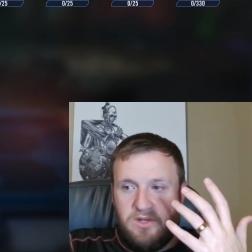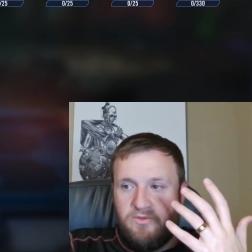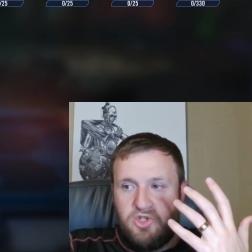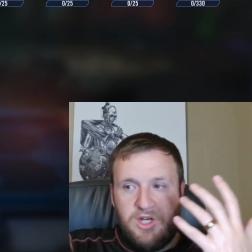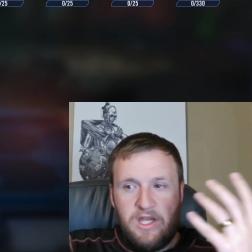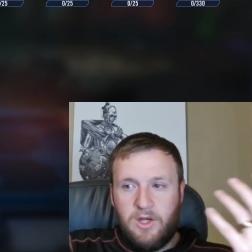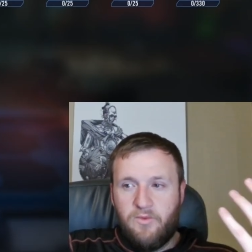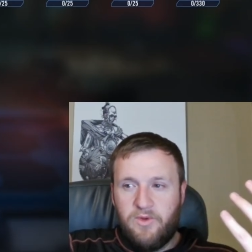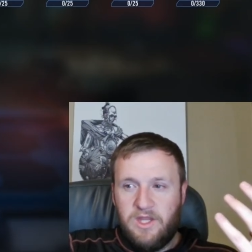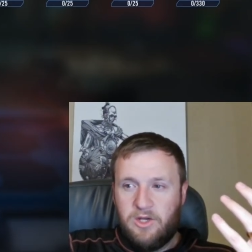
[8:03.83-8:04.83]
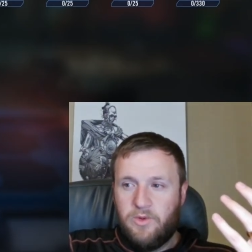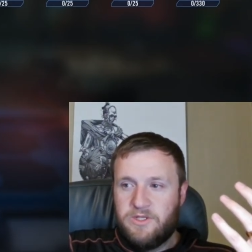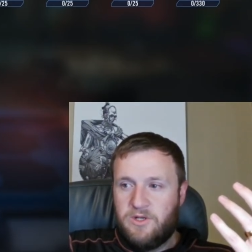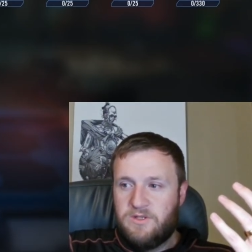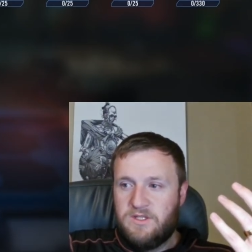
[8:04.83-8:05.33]
of, should I go for the
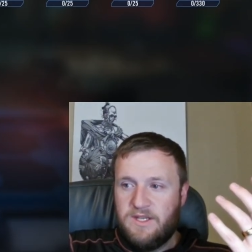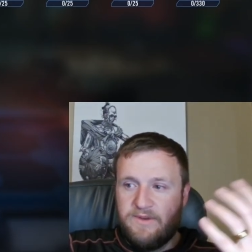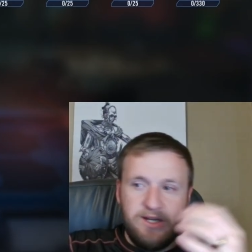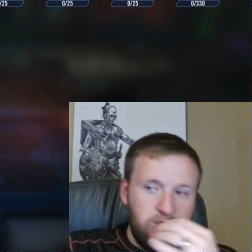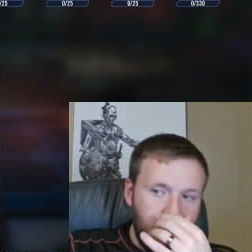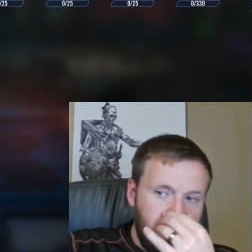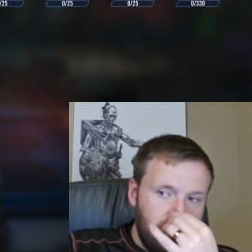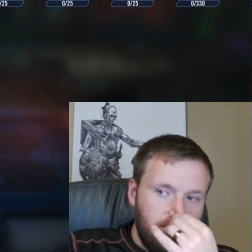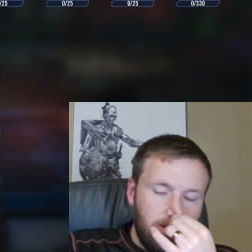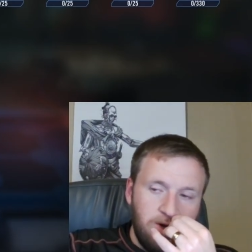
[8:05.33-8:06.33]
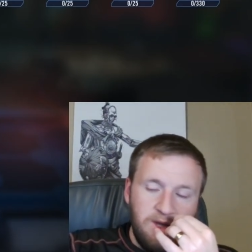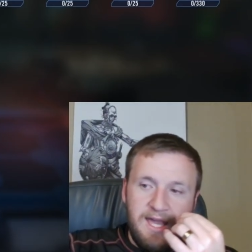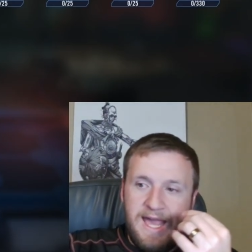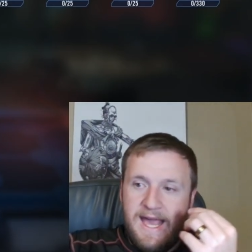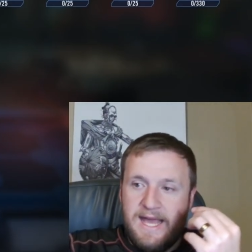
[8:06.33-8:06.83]
Inquisitor since I've got 2 of them already
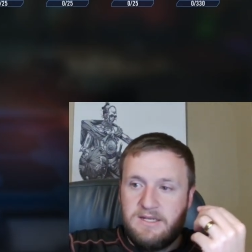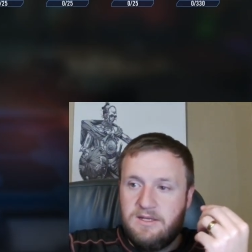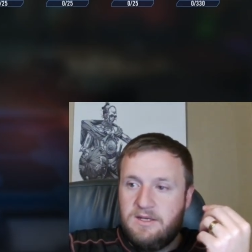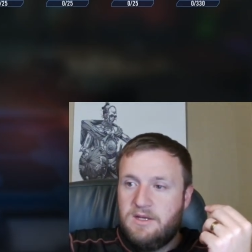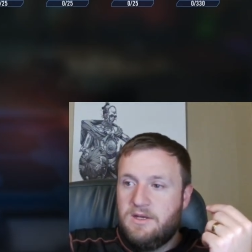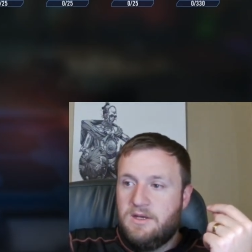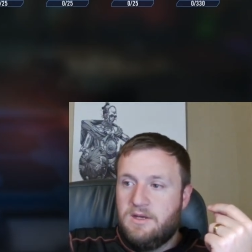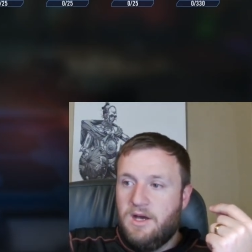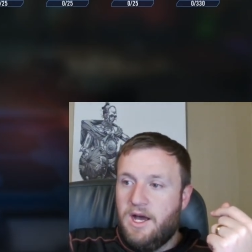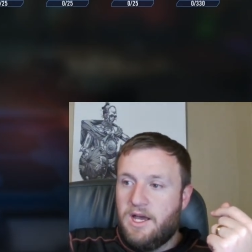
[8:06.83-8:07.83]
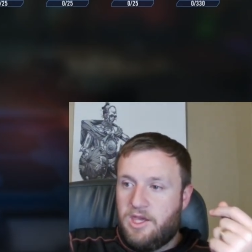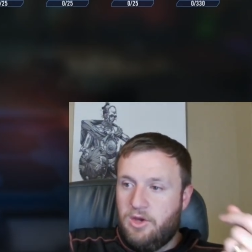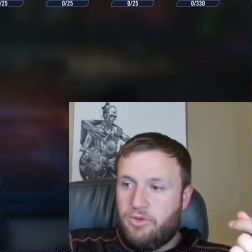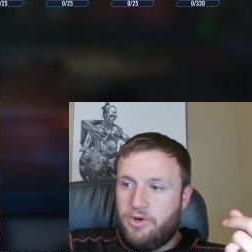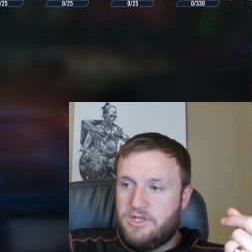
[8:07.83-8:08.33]
at
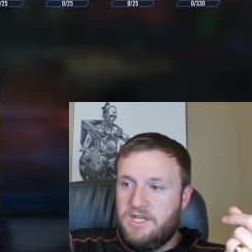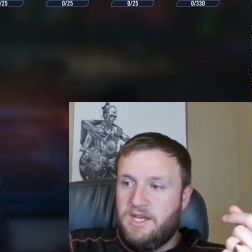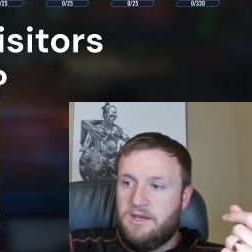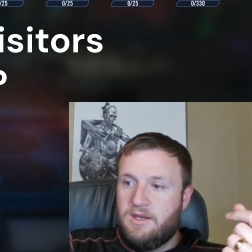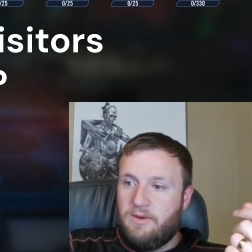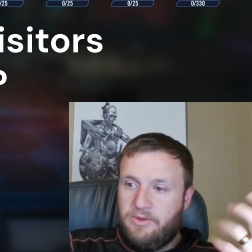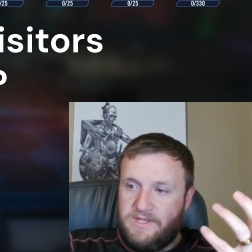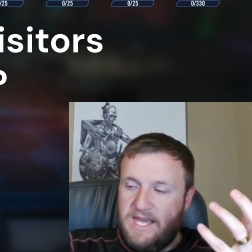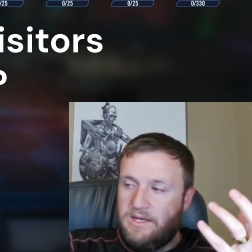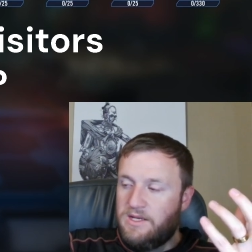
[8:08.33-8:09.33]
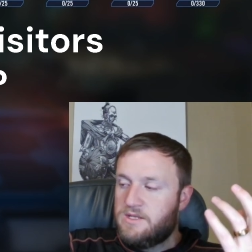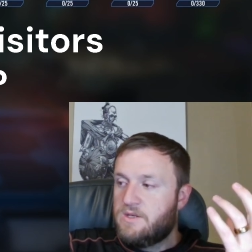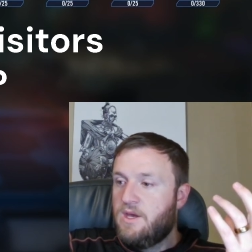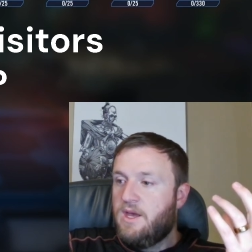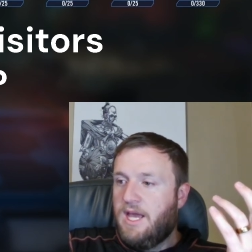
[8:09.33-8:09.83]
Gear 13 with
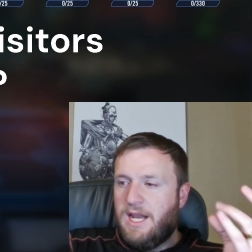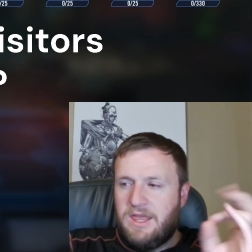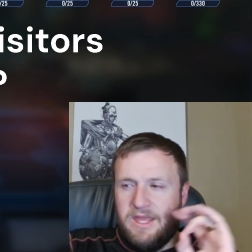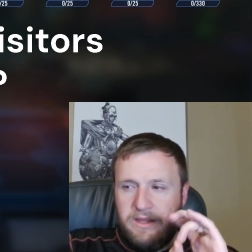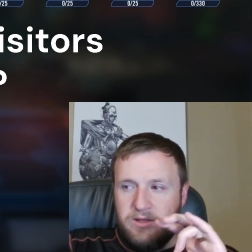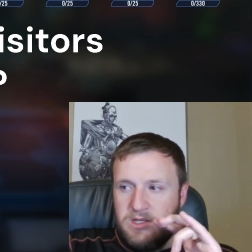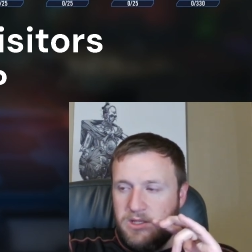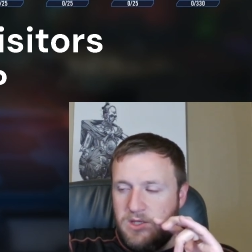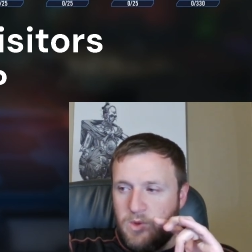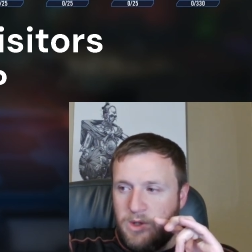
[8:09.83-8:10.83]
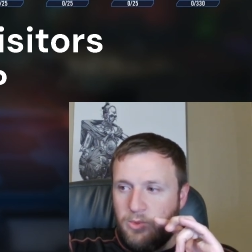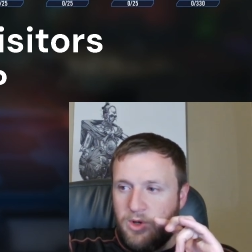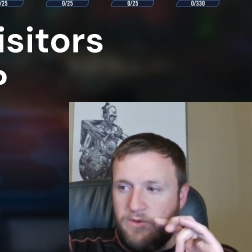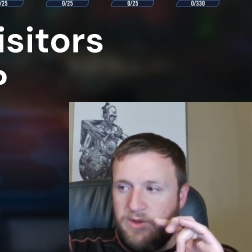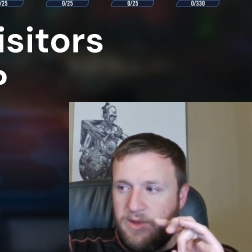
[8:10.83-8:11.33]
Zetas, and I think there's at least 1 more
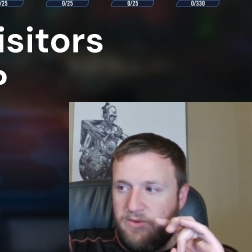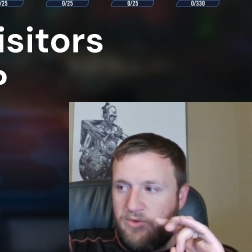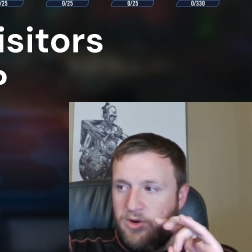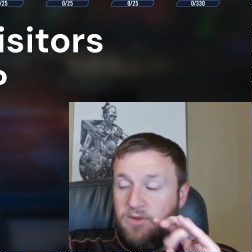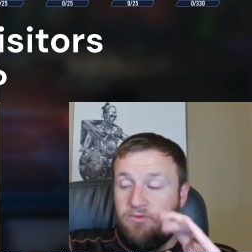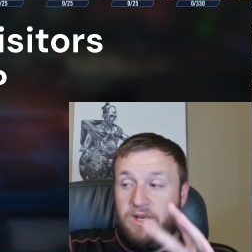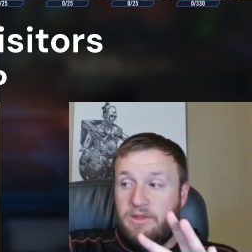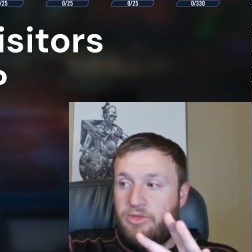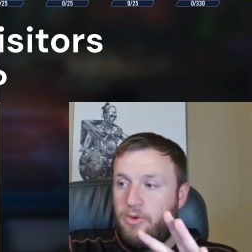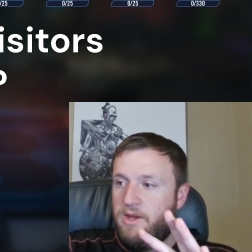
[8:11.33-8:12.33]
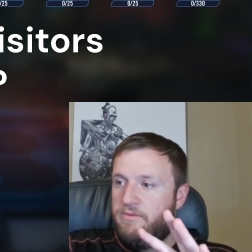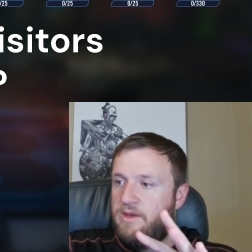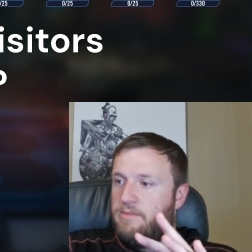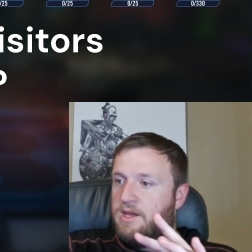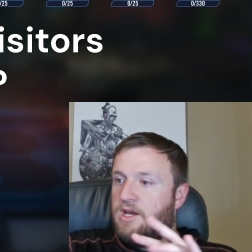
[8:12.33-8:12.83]
of them that I've heard, if not 3 of
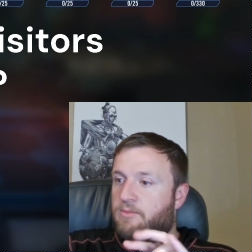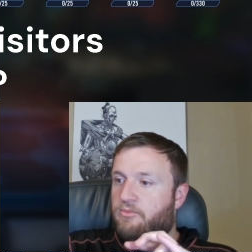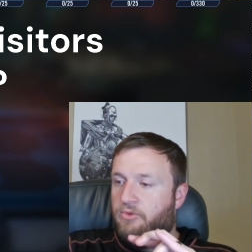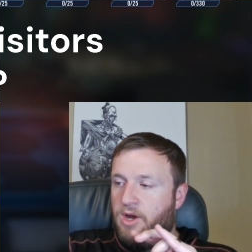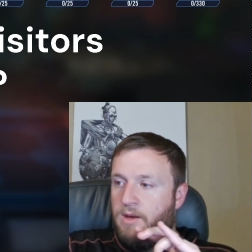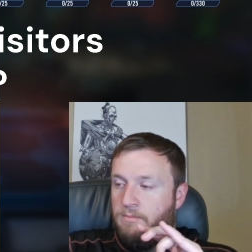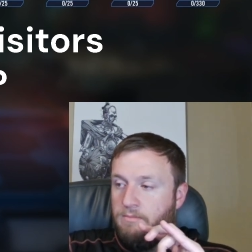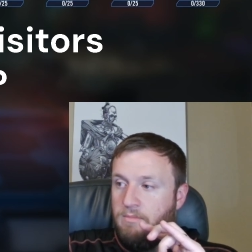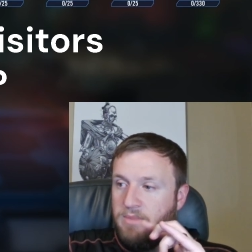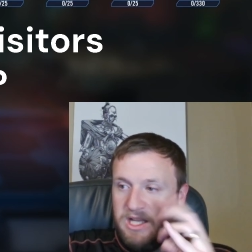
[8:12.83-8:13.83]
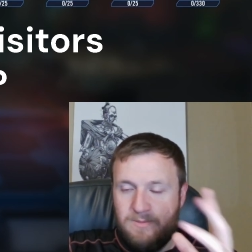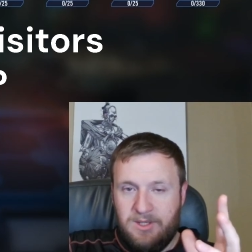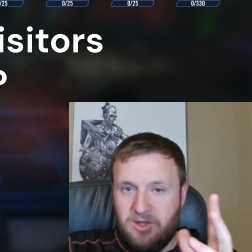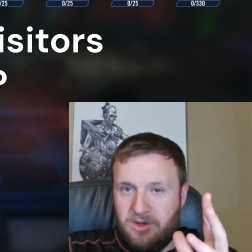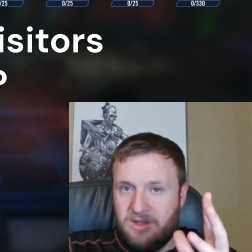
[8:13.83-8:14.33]
them, that come from
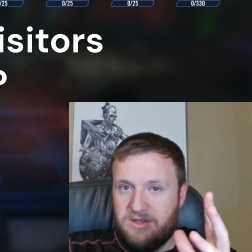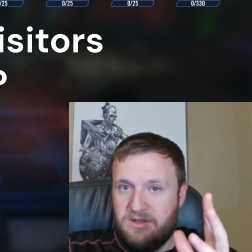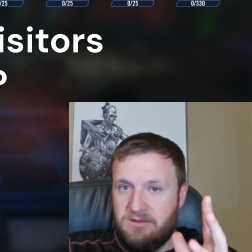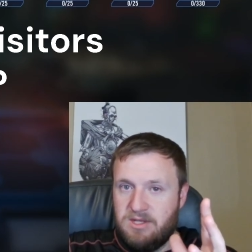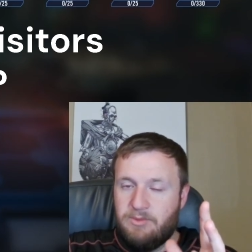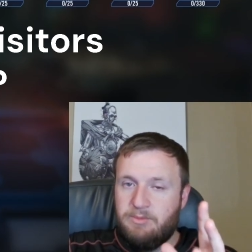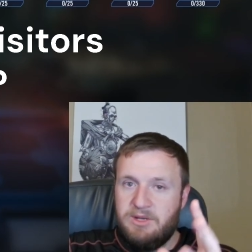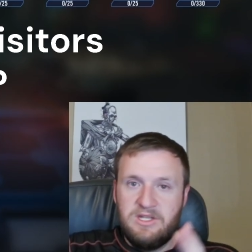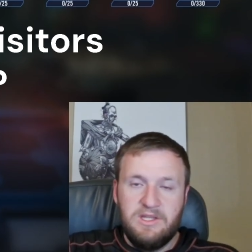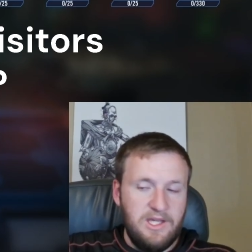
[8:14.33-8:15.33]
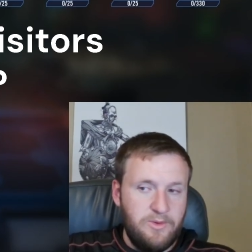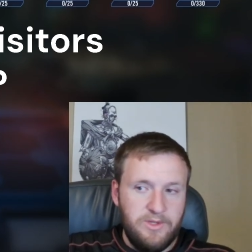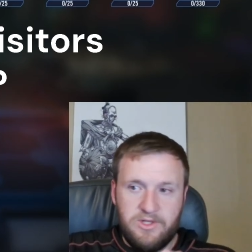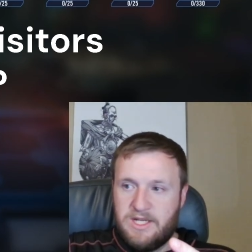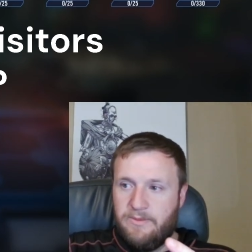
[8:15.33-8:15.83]
Lightspeed tokens. Someone mentioned the
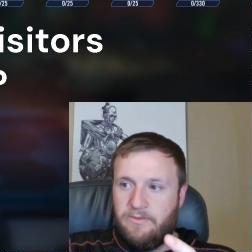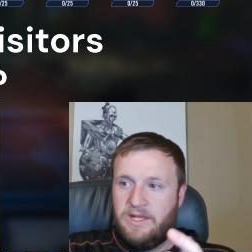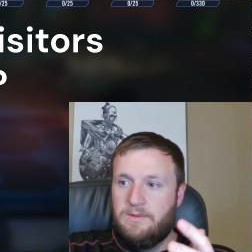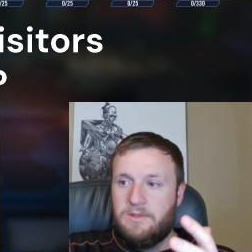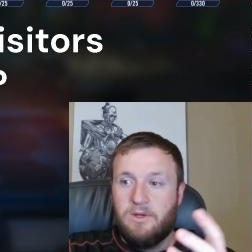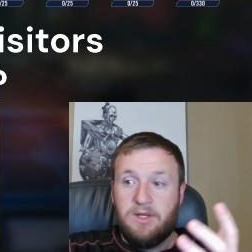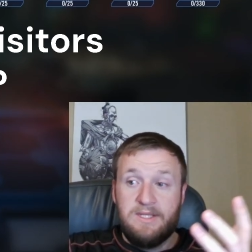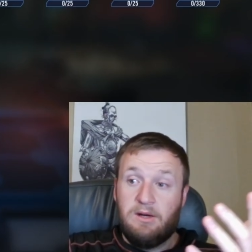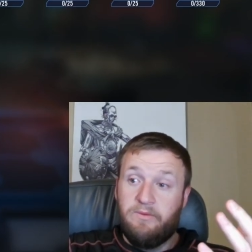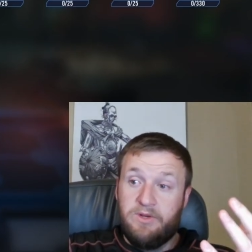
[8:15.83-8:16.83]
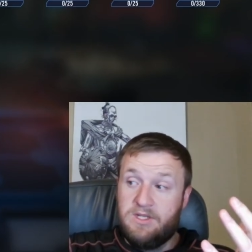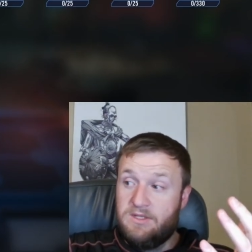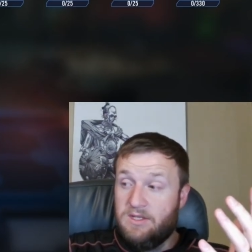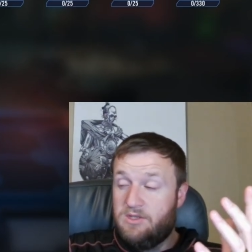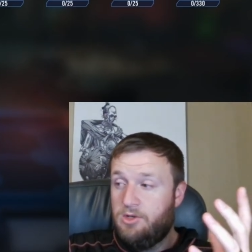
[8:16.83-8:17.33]
Inquisitors coming from Lightspeed tokens. I don't know if it's just
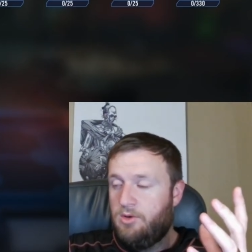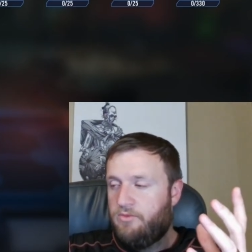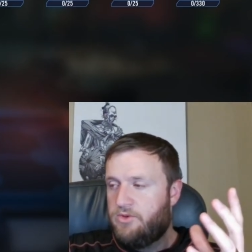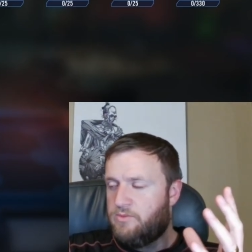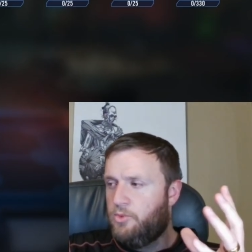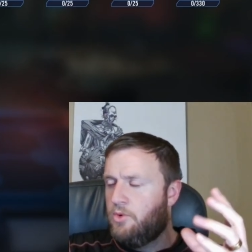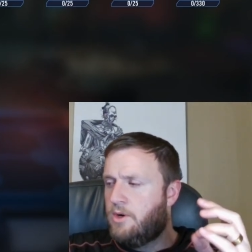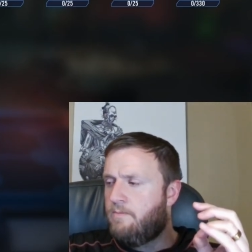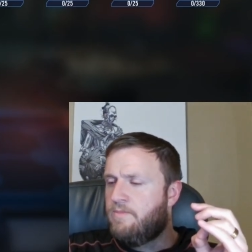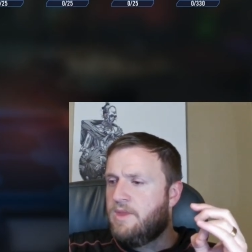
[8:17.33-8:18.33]
these 2 or if there's more.